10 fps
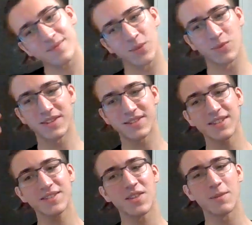And when he
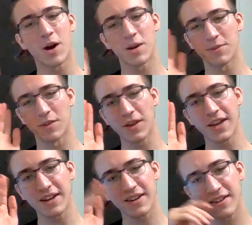sinks to the bottom of the
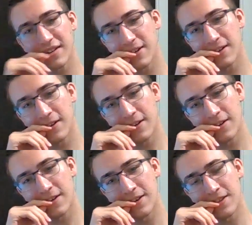lake,
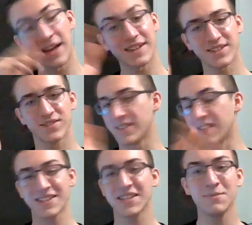
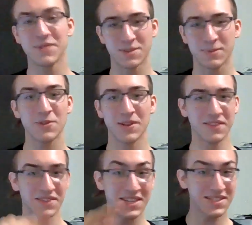that's him
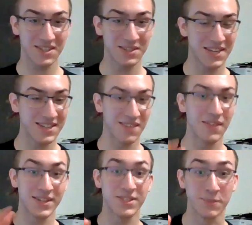disappearing. He's the contestant
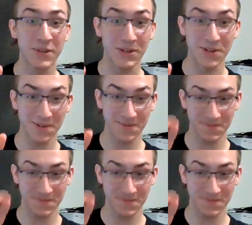that disappeared.